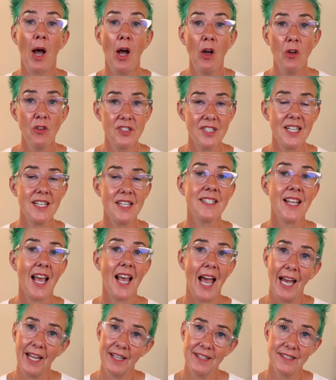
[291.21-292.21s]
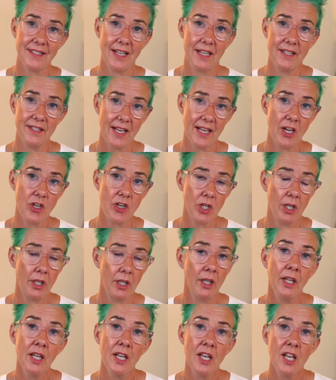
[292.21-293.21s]
pulses and
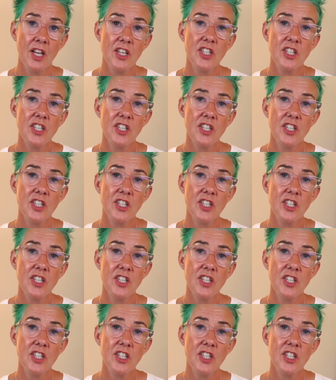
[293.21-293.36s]
sensation,